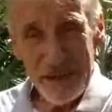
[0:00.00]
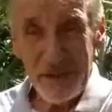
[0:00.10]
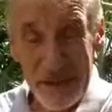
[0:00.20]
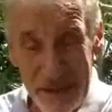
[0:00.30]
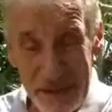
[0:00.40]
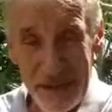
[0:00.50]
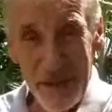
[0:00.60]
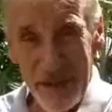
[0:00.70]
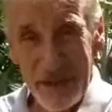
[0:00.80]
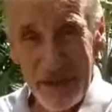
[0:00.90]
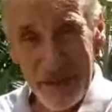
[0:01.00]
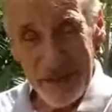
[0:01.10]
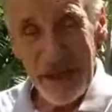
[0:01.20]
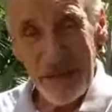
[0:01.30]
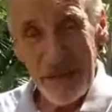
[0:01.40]
So I came here.
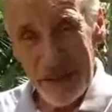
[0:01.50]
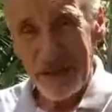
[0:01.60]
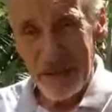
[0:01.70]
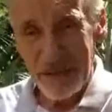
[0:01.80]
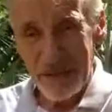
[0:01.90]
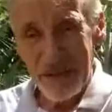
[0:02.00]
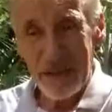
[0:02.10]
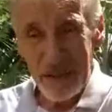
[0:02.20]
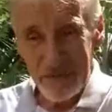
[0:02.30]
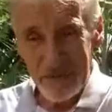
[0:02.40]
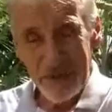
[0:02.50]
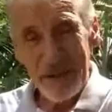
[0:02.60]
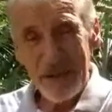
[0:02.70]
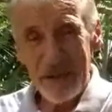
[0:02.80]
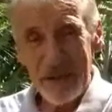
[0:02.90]
Now I can live,
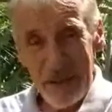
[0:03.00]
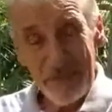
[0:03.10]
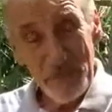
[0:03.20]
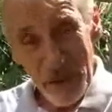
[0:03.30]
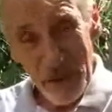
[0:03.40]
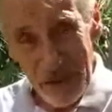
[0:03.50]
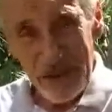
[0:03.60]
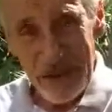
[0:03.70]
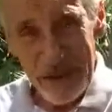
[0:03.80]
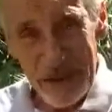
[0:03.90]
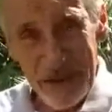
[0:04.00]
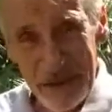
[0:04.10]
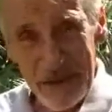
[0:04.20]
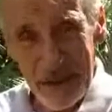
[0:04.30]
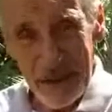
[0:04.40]
if modestly,
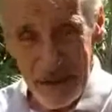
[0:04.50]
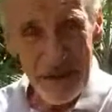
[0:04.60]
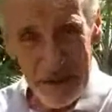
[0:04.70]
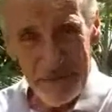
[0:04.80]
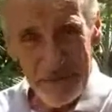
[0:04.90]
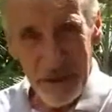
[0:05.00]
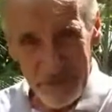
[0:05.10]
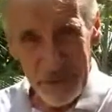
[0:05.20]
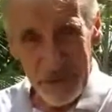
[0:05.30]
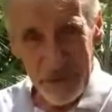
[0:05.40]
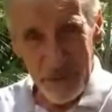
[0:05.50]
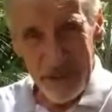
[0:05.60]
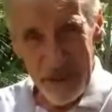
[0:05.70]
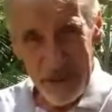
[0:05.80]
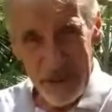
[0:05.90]
I can live
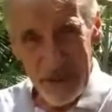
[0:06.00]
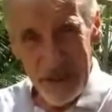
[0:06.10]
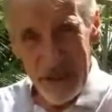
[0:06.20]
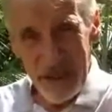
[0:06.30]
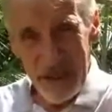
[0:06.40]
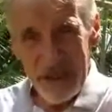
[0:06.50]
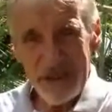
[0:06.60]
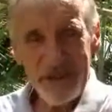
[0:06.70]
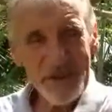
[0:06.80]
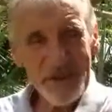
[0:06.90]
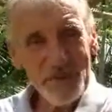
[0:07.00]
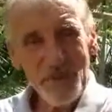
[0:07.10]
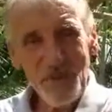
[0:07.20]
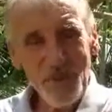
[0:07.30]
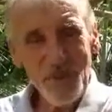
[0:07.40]
comfortably.
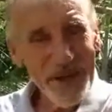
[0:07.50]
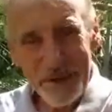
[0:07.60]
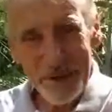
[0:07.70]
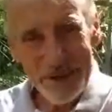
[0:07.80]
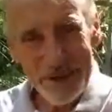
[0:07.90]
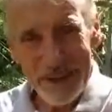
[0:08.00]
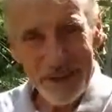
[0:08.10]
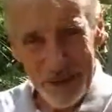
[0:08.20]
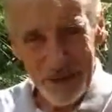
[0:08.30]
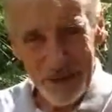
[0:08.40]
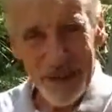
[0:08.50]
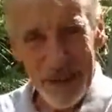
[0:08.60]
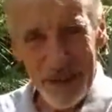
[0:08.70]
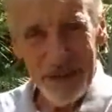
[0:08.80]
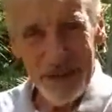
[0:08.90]
So why would I
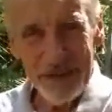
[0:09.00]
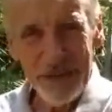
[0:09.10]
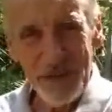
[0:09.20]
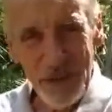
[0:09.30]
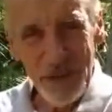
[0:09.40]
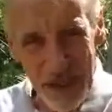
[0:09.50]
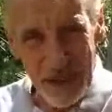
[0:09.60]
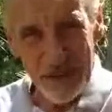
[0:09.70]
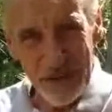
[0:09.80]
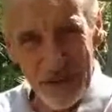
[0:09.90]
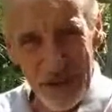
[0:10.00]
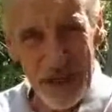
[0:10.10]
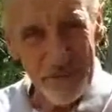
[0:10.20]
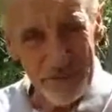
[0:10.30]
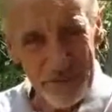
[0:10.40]
try to
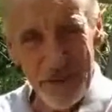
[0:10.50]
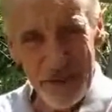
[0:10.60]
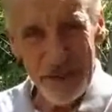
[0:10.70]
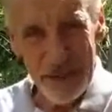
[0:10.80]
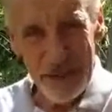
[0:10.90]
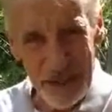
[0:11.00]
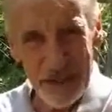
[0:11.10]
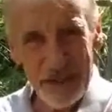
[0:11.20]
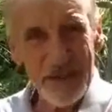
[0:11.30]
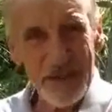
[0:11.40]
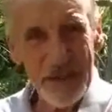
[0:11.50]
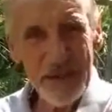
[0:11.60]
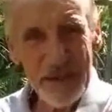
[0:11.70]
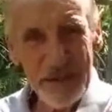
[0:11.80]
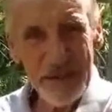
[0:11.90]
change everything here
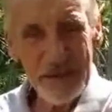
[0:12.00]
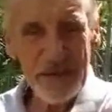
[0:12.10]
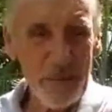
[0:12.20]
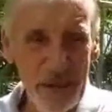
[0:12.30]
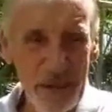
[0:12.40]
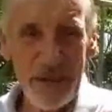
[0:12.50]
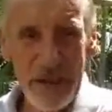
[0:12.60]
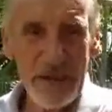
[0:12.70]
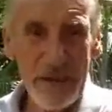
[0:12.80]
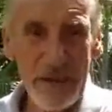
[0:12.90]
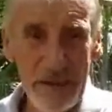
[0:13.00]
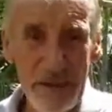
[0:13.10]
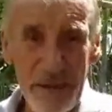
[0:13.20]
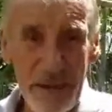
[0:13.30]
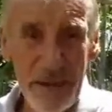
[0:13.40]
to be like
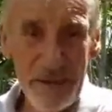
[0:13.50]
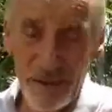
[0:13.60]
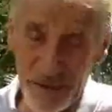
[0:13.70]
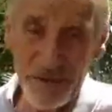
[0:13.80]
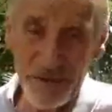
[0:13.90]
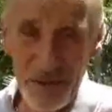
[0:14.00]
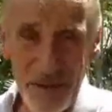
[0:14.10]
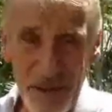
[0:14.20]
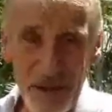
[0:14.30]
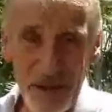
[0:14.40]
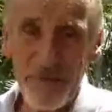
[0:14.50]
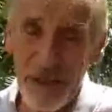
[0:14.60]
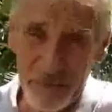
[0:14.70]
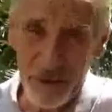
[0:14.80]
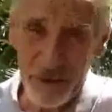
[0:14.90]
the country that I
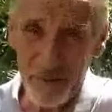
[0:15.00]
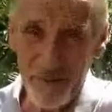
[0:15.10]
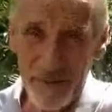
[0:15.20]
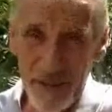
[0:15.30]
fled from?